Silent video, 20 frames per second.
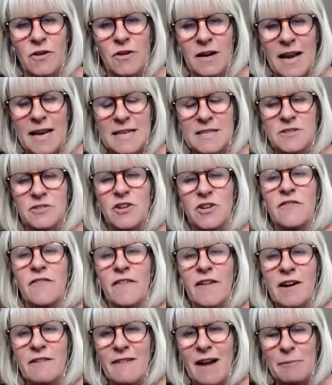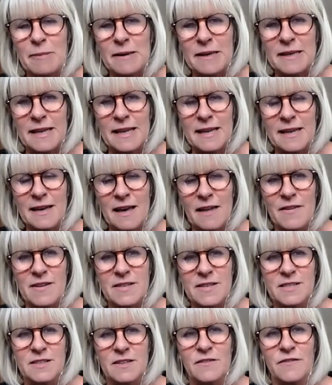collective's grown very rapidly, and
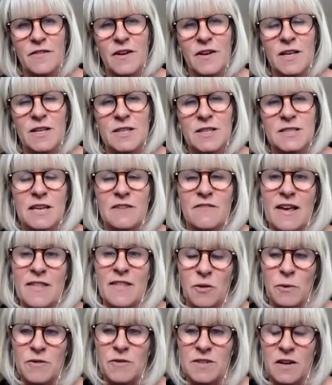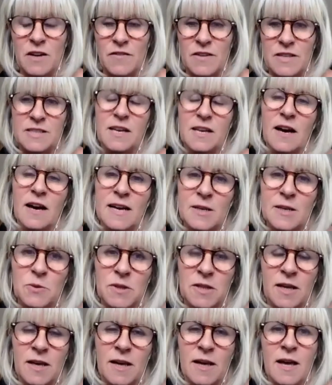this is the first event that we've done of this kind
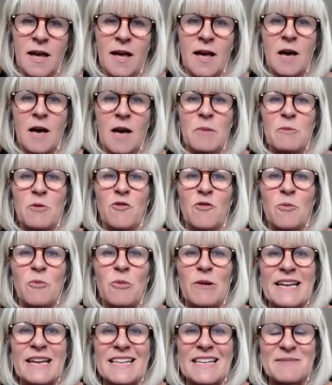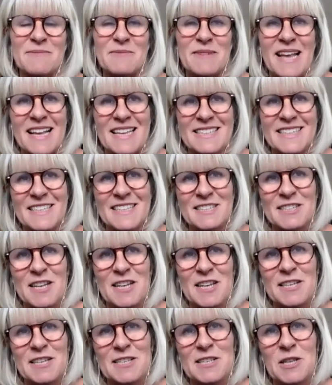with a bit more of a bringing some guests
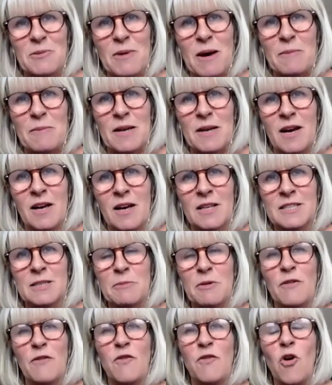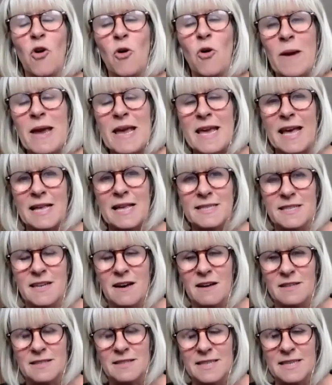into the webinar. So before we get
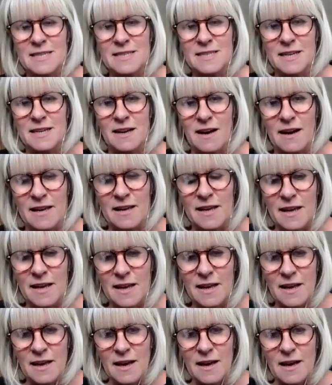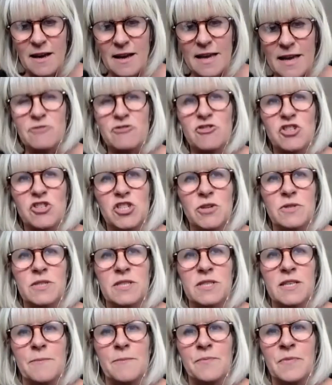started and I introduce
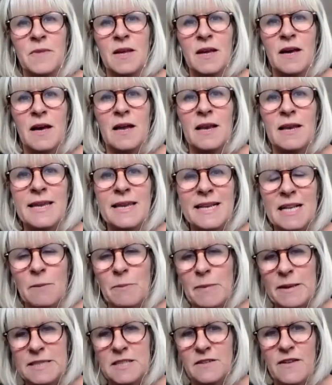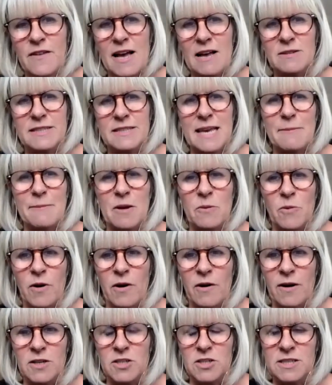them, a little bit of housekeeping where
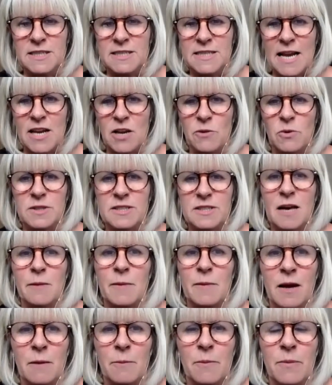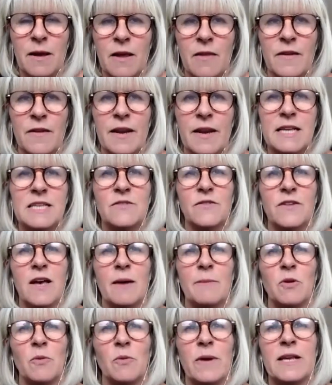I just tell you what's coming up in the next
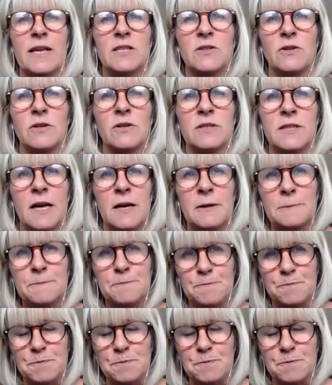couple of weeks or so.